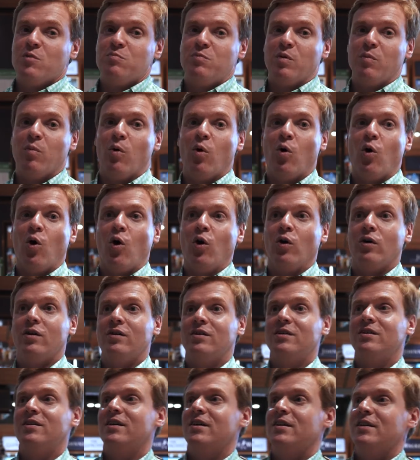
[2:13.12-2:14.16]
Bowmore,
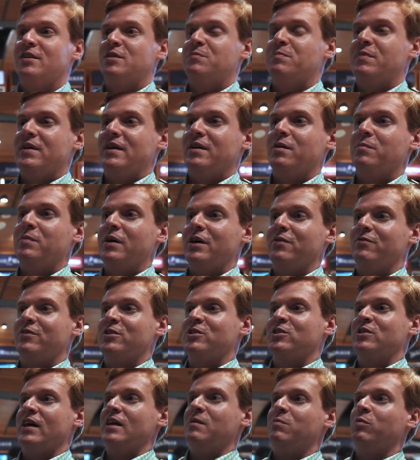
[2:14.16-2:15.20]
it's been a bit of a
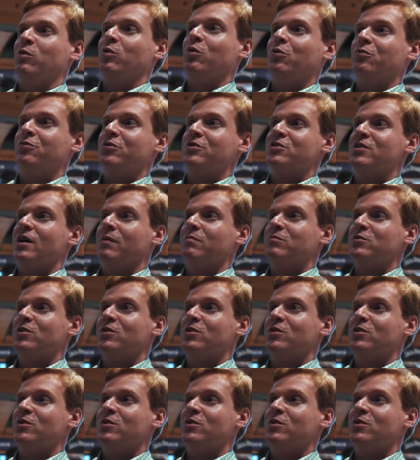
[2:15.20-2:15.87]
staple for some